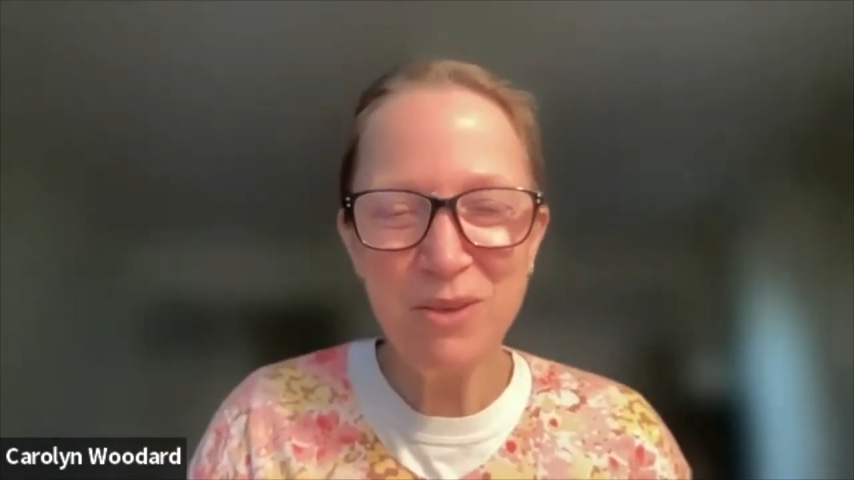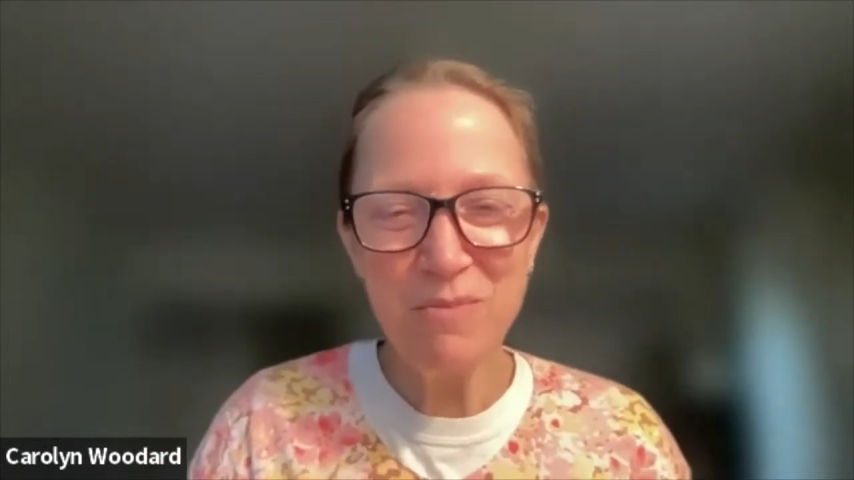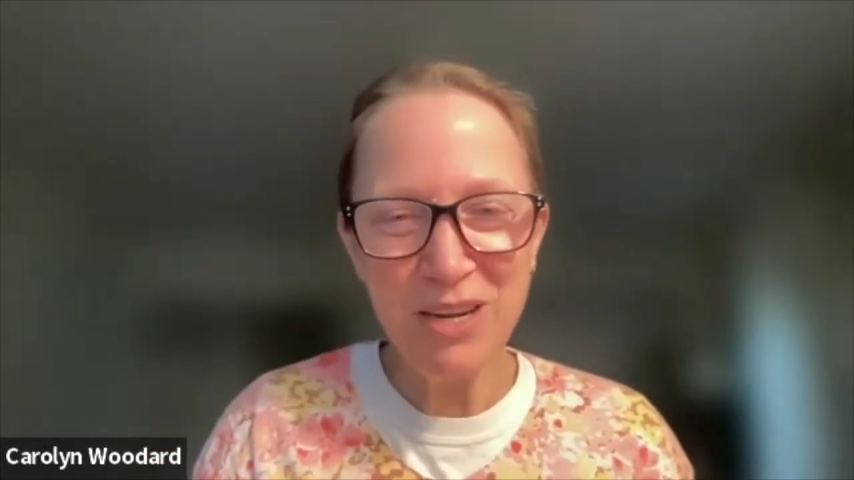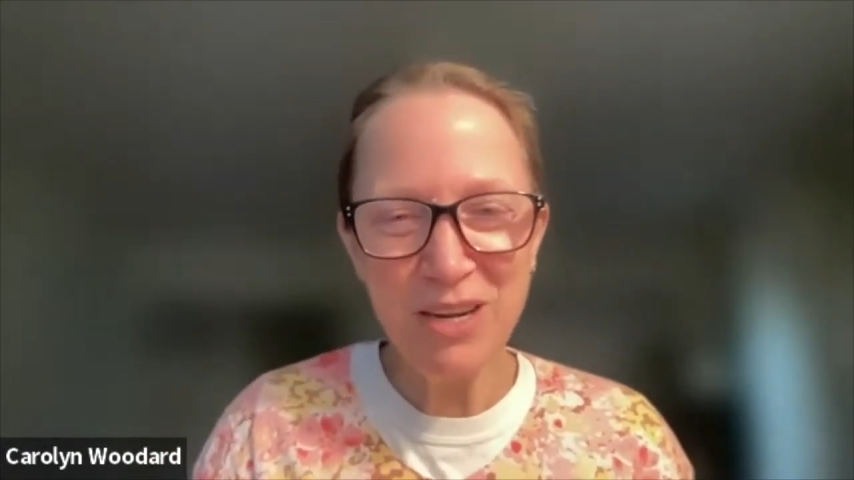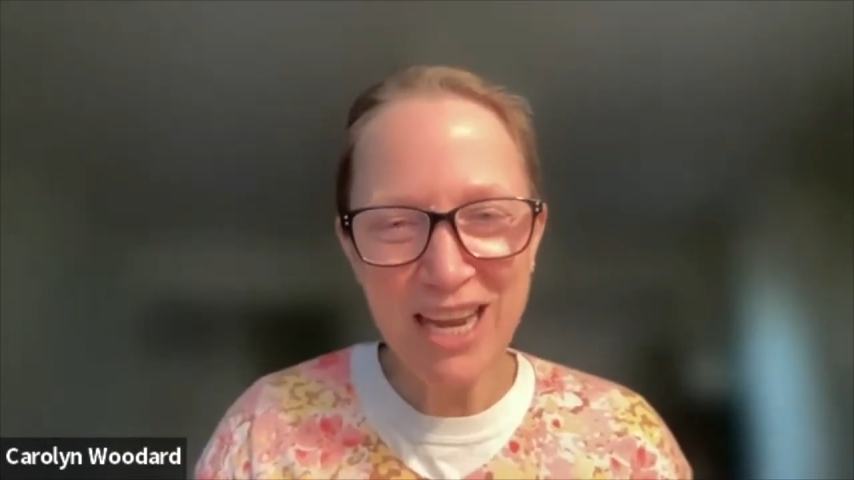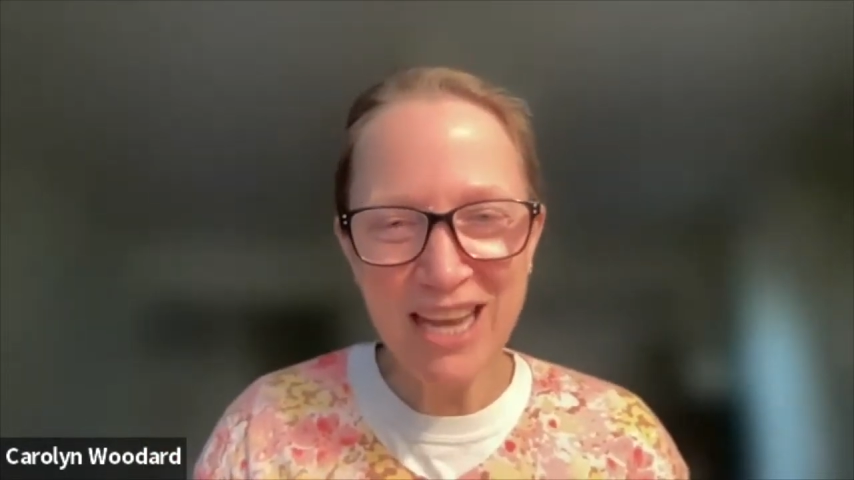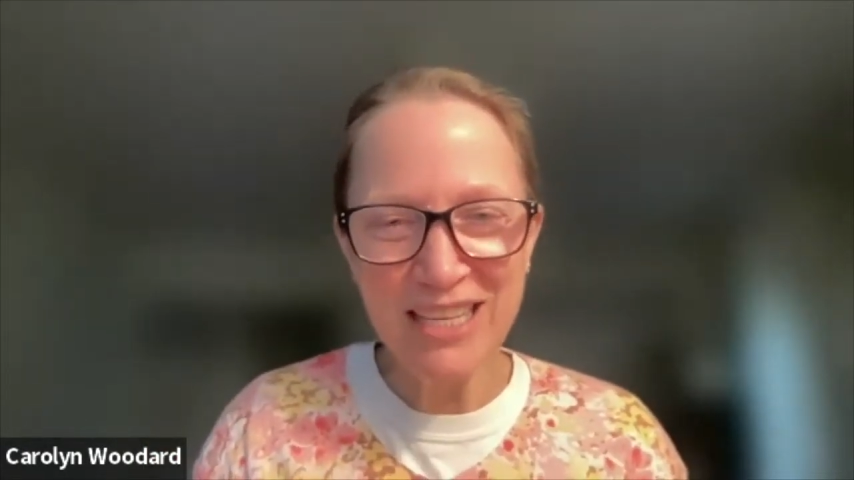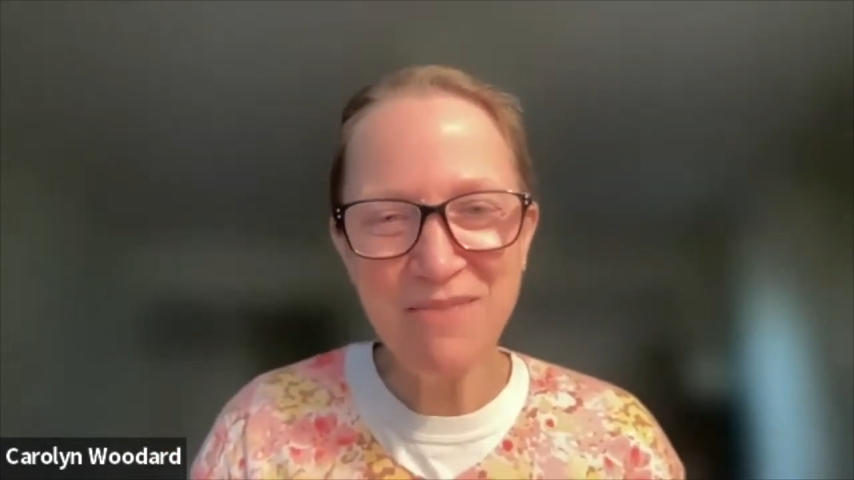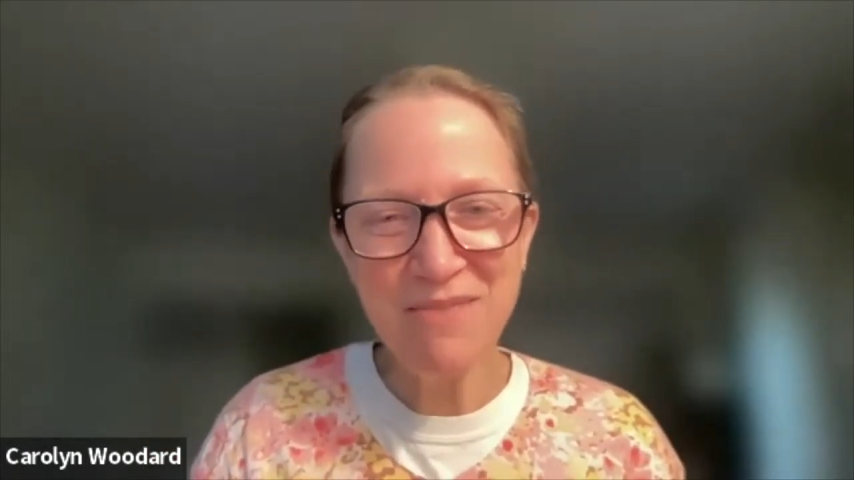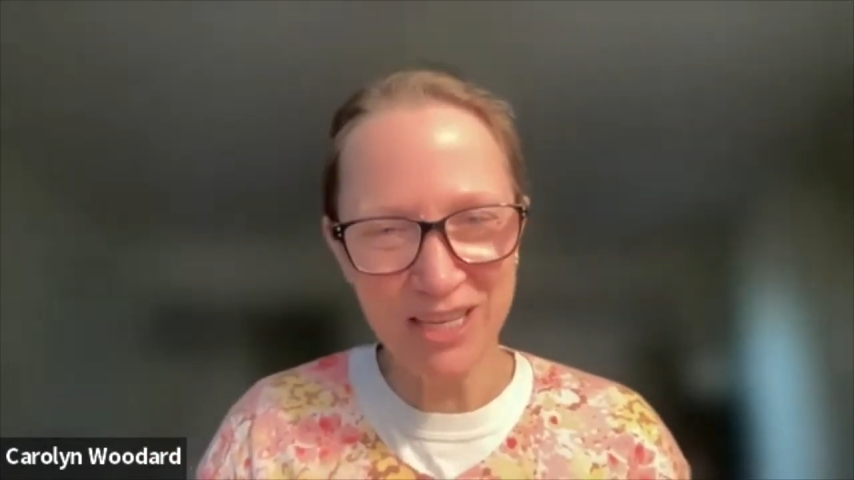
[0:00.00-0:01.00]
Community
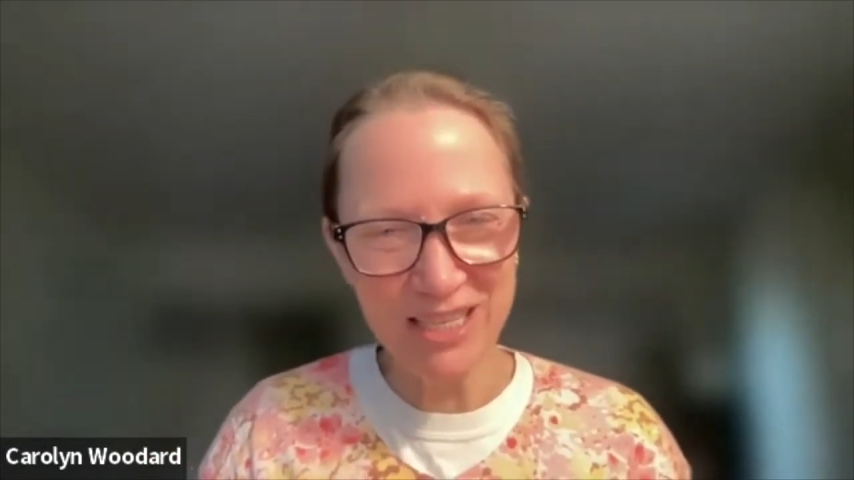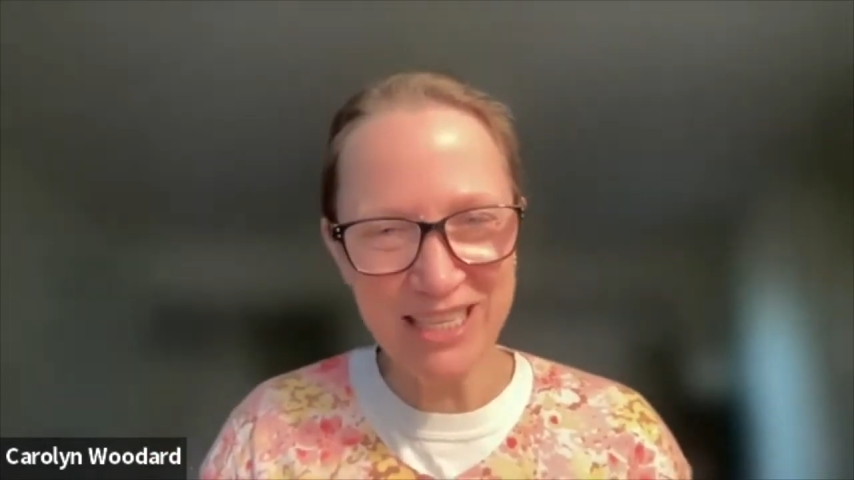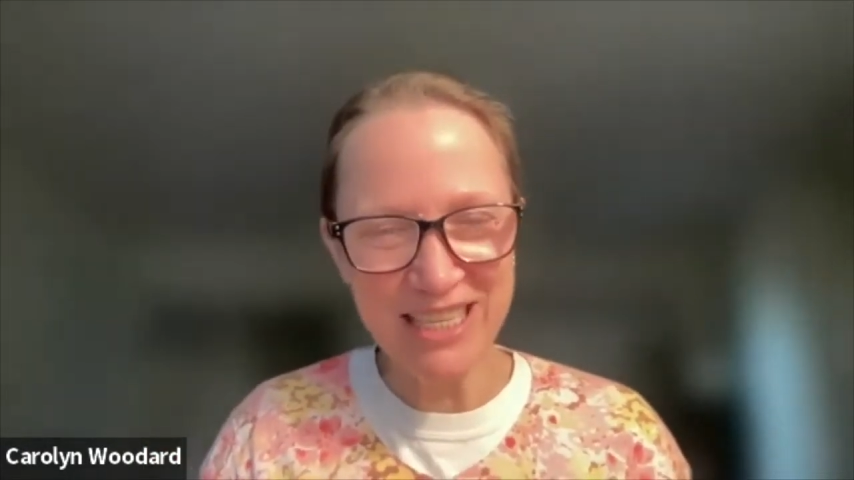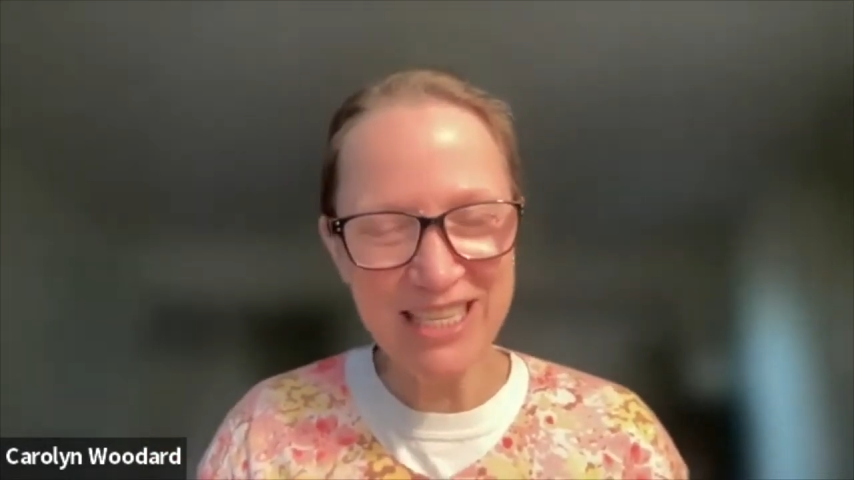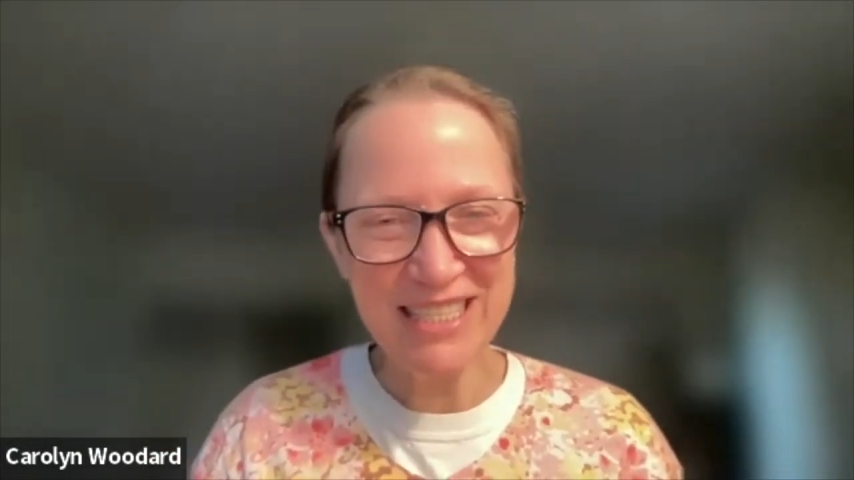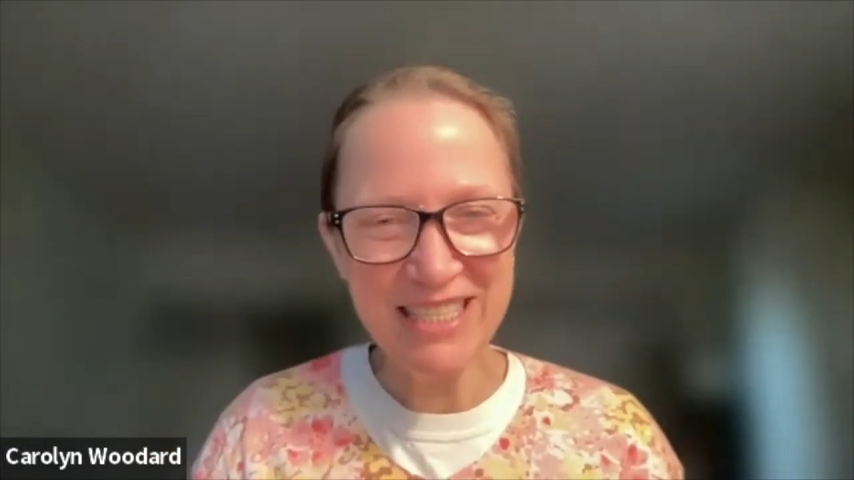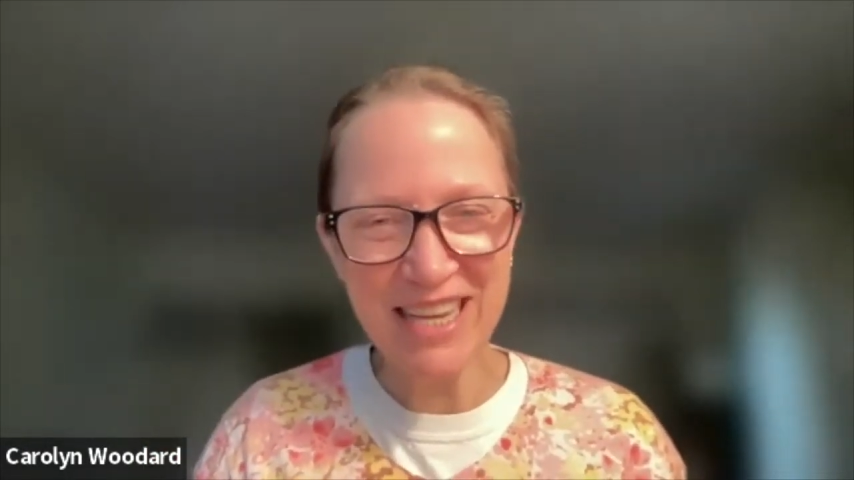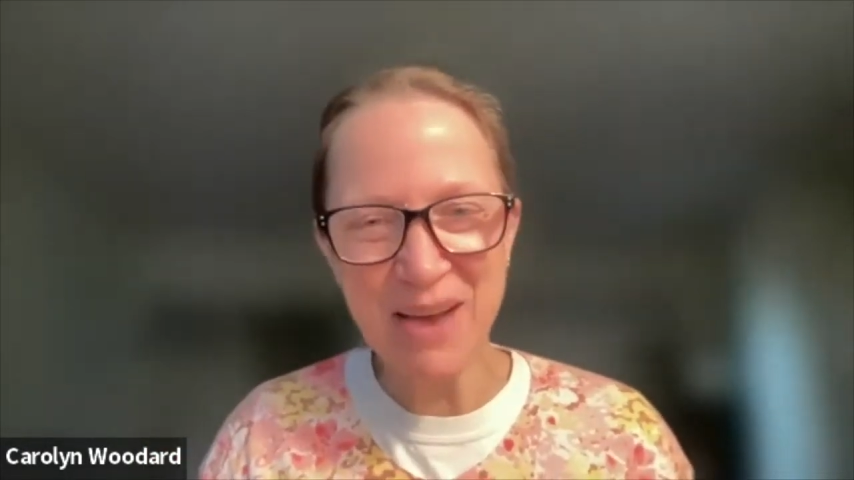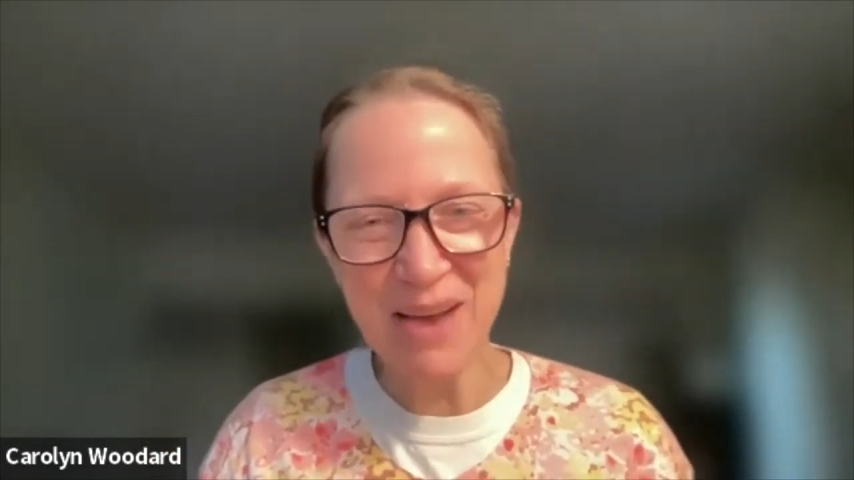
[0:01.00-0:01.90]
IT Voices.